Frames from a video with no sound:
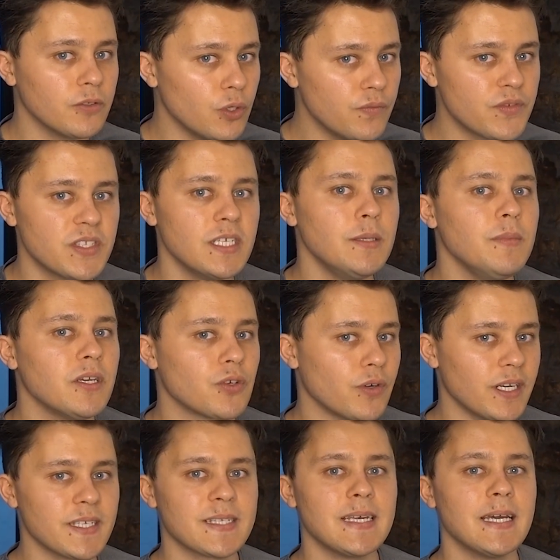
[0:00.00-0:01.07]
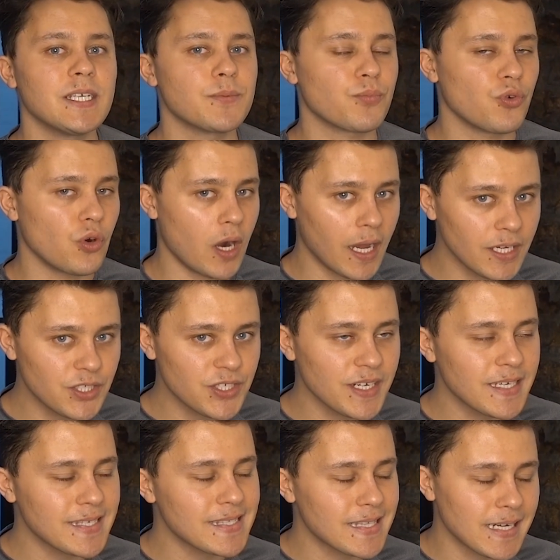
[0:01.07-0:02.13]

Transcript: you've seen me criticize projects